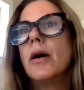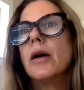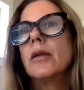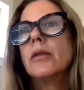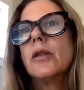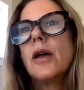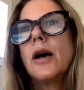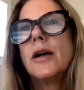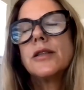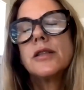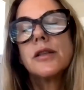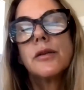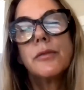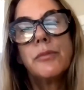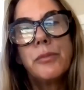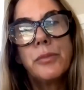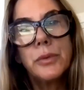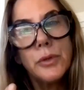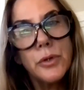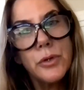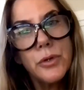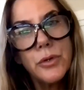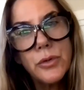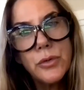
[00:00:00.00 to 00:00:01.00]
lots of
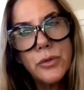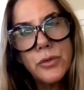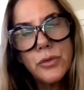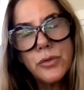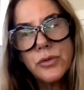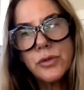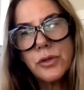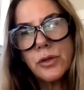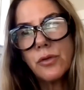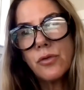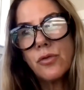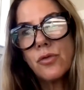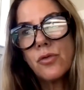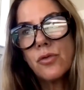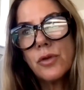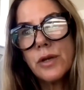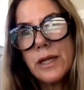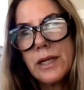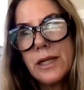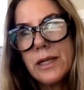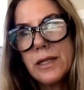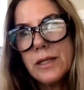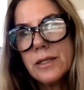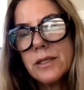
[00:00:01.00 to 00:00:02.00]
blues and
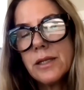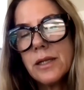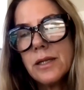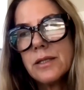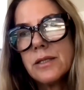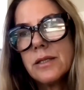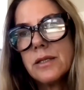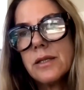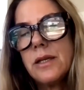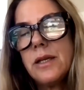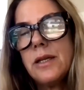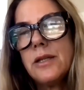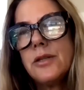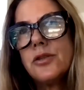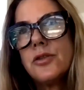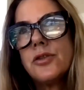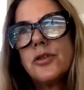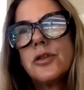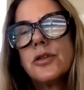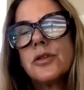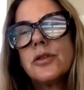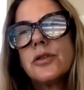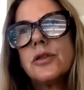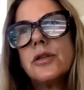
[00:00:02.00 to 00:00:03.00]
greens. And
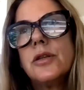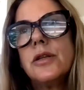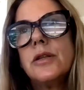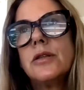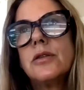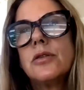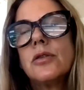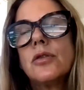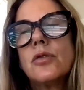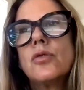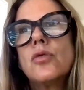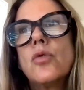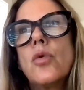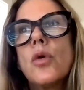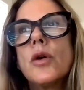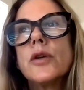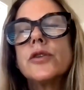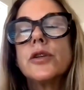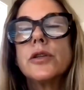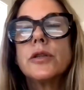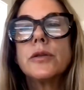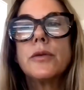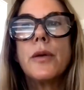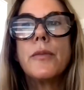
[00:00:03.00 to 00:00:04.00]
it's
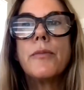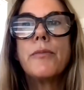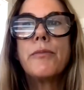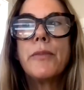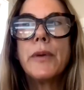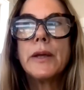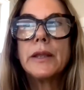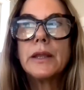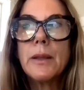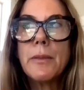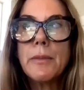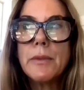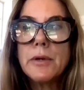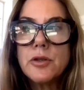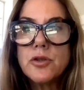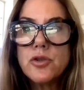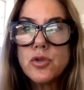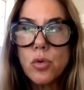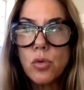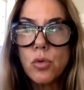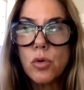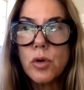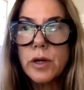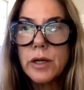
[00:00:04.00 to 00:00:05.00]
gorgeous. But the
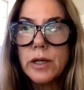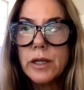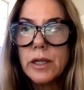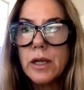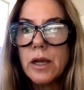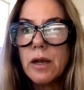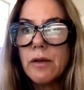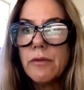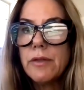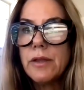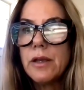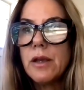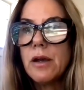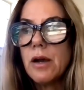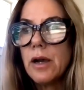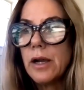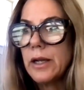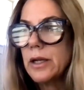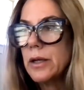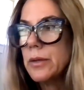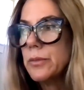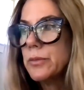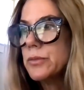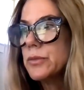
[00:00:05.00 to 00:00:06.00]
majority of the
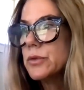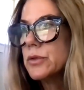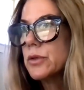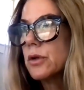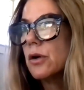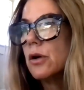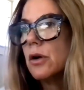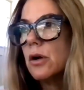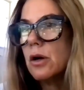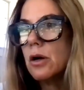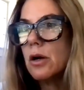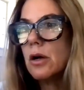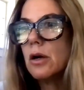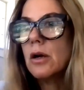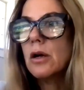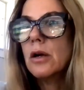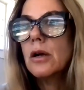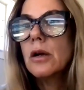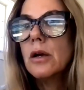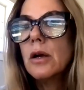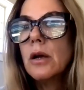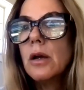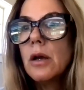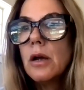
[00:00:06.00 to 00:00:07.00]
items
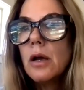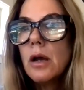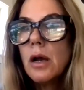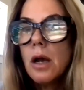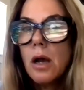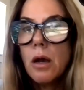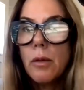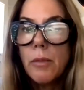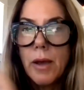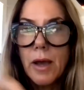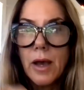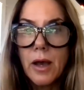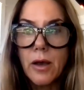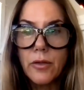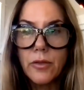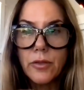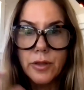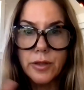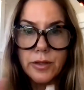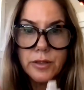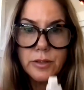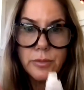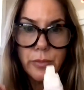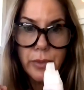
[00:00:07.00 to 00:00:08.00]
are about
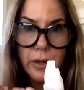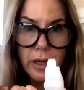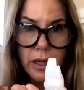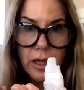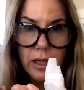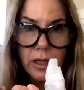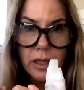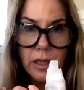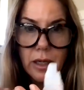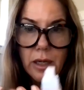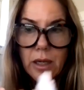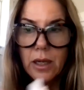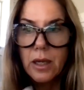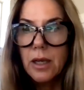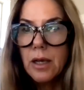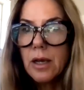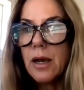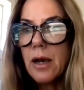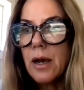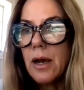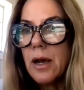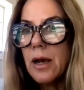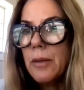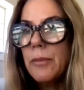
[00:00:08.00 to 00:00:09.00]
this big.
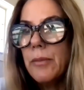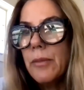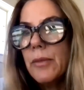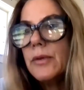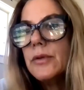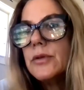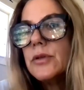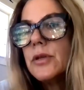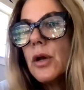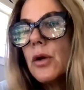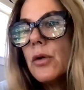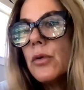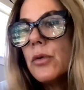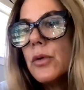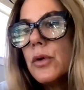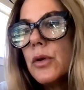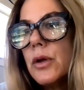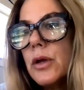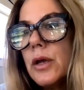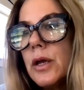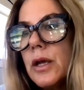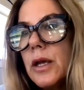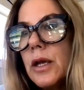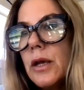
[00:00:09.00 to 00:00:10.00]
So
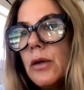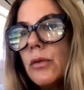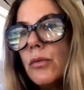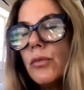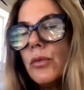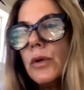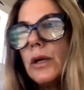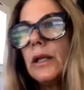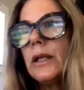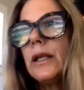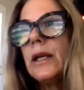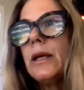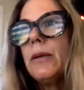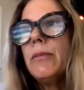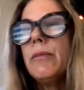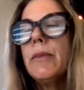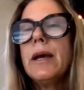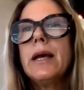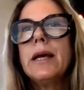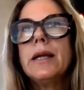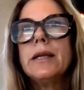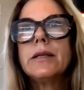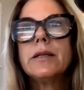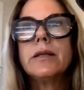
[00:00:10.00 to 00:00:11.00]
it really
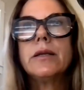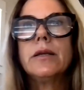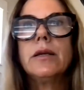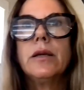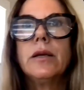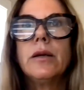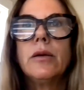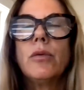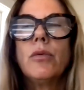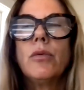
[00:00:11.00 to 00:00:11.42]
meant